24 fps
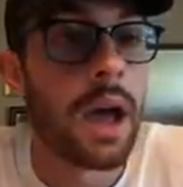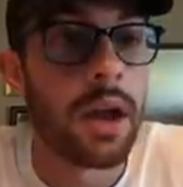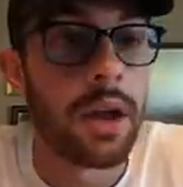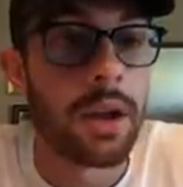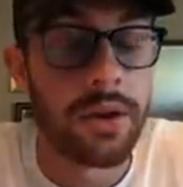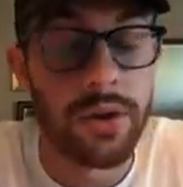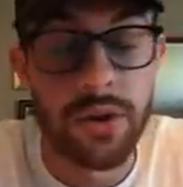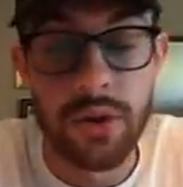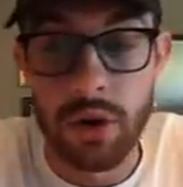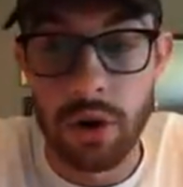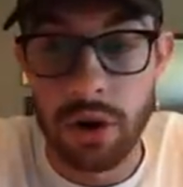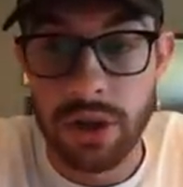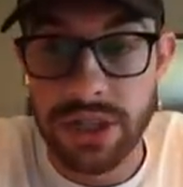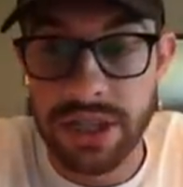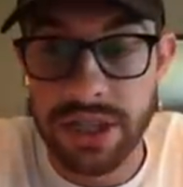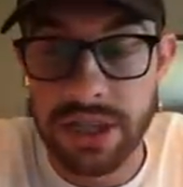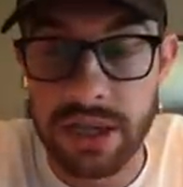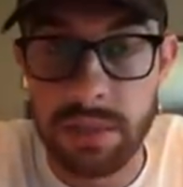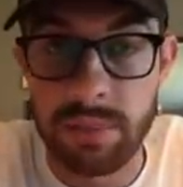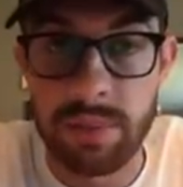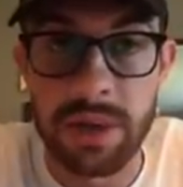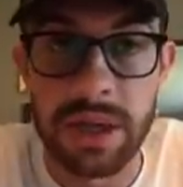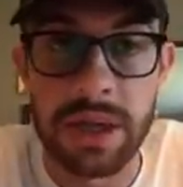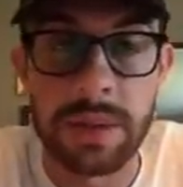New York
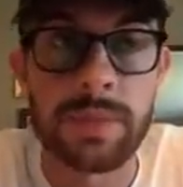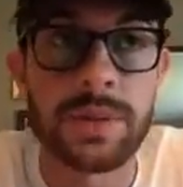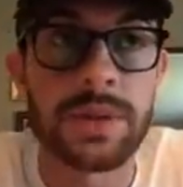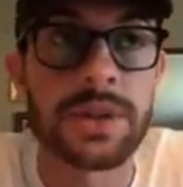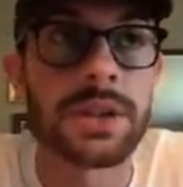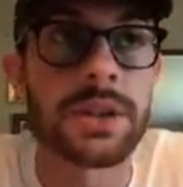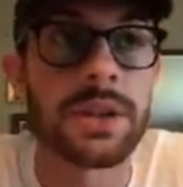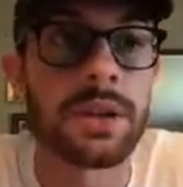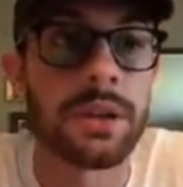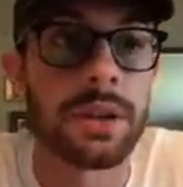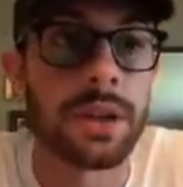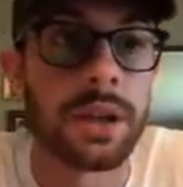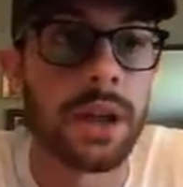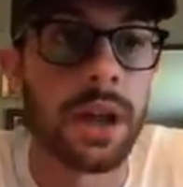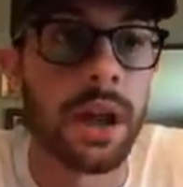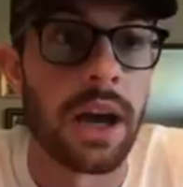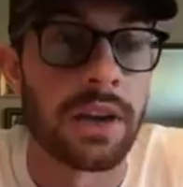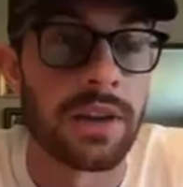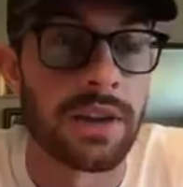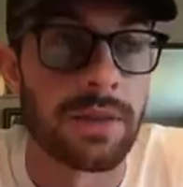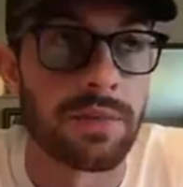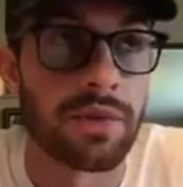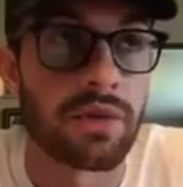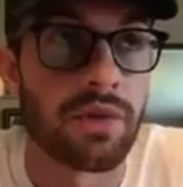City peeps, the
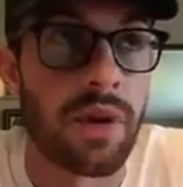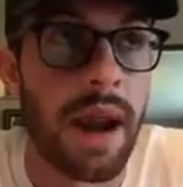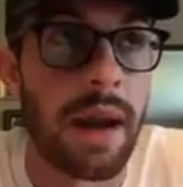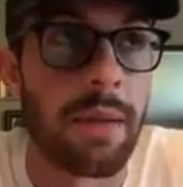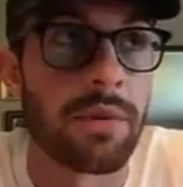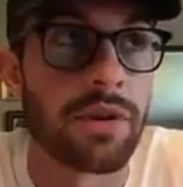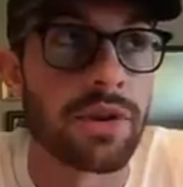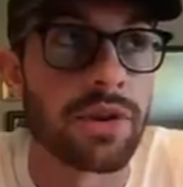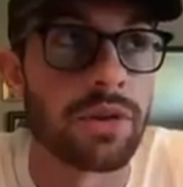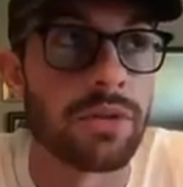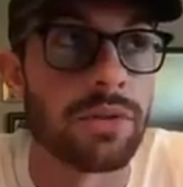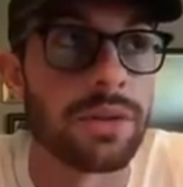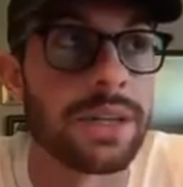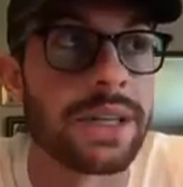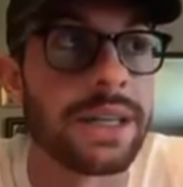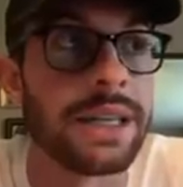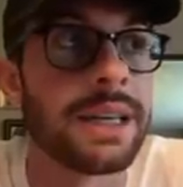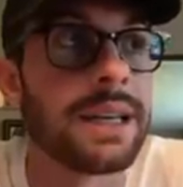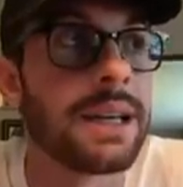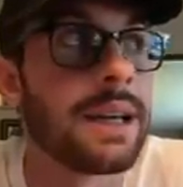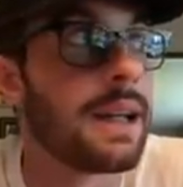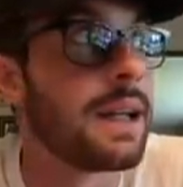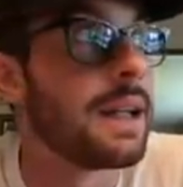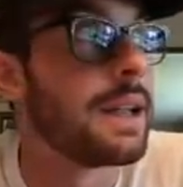
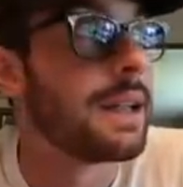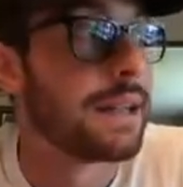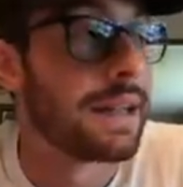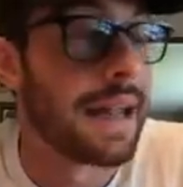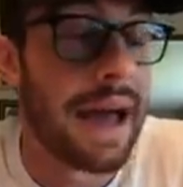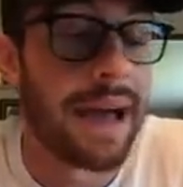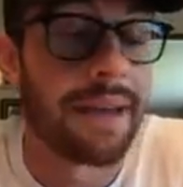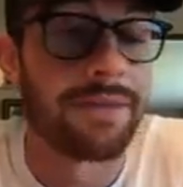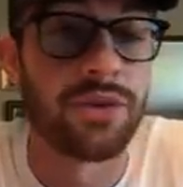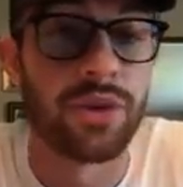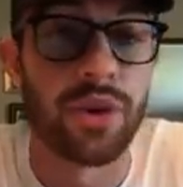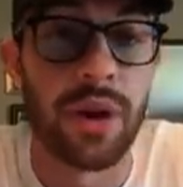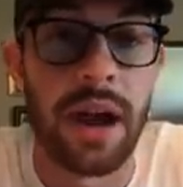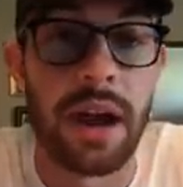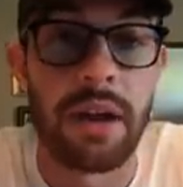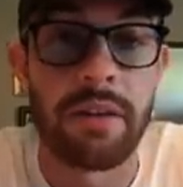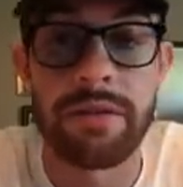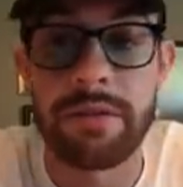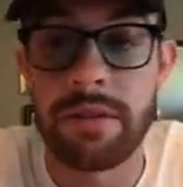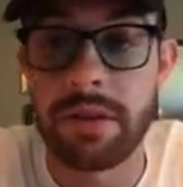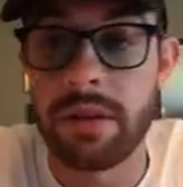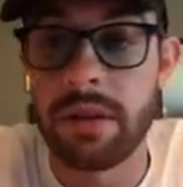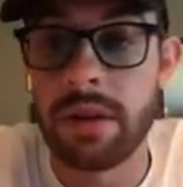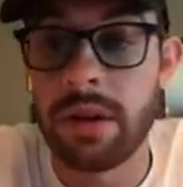subscribers-only live
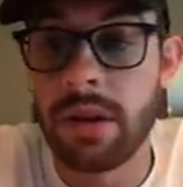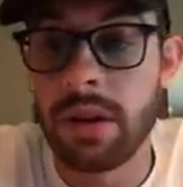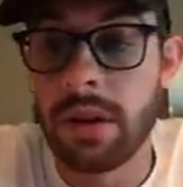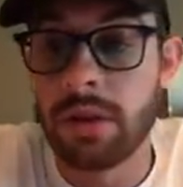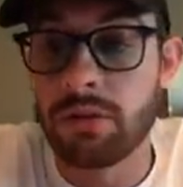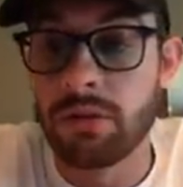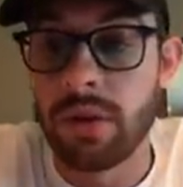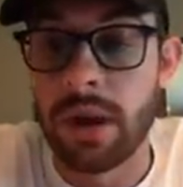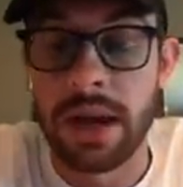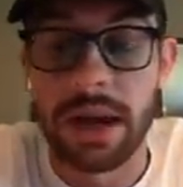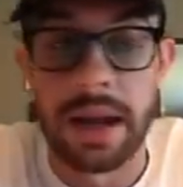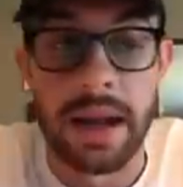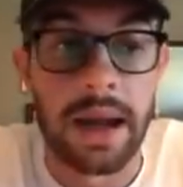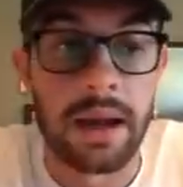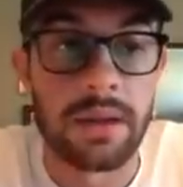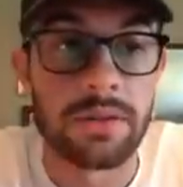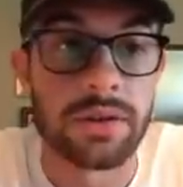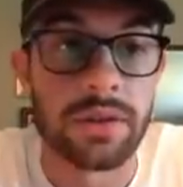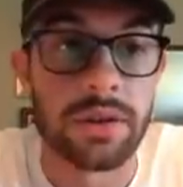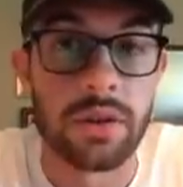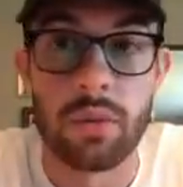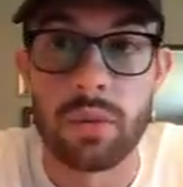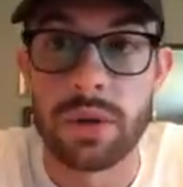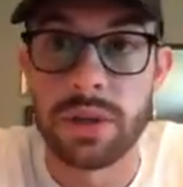draft right now.
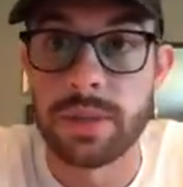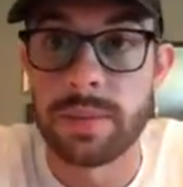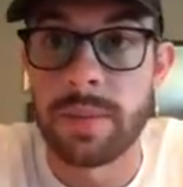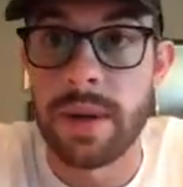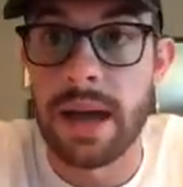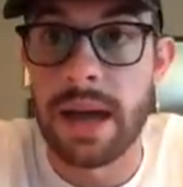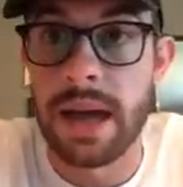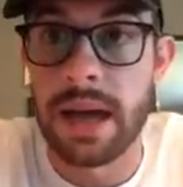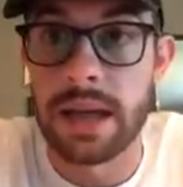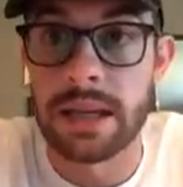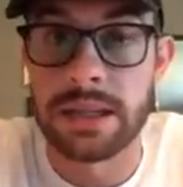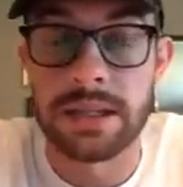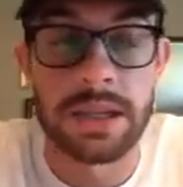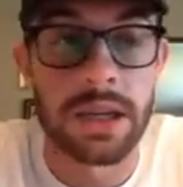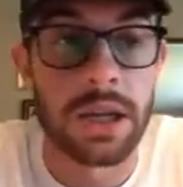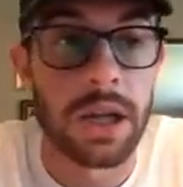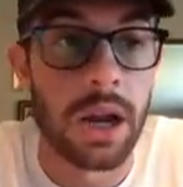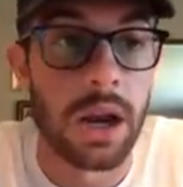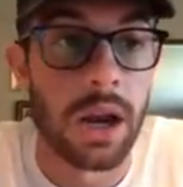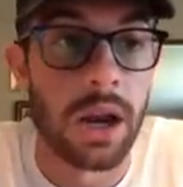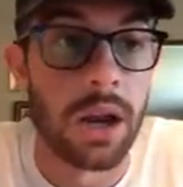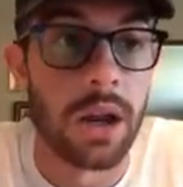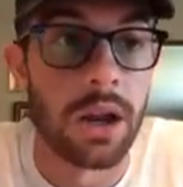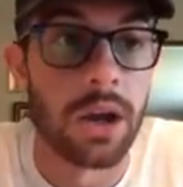So wish my ass
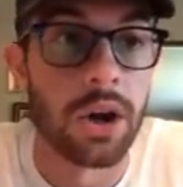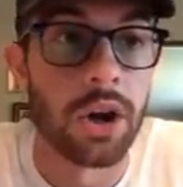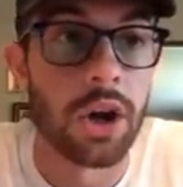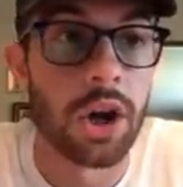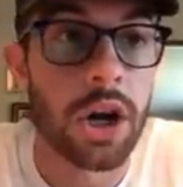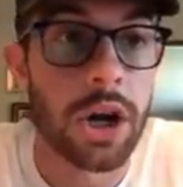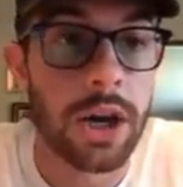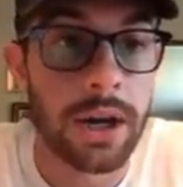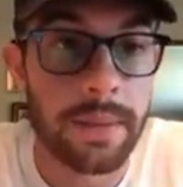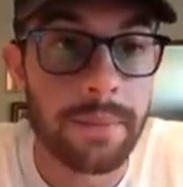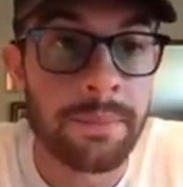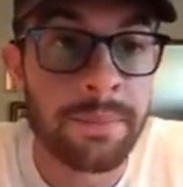luck.